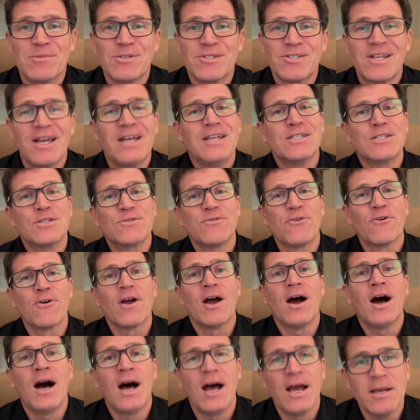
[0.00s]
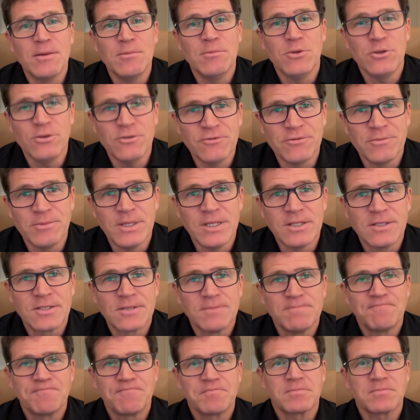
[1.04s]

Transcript: stands for eye movement.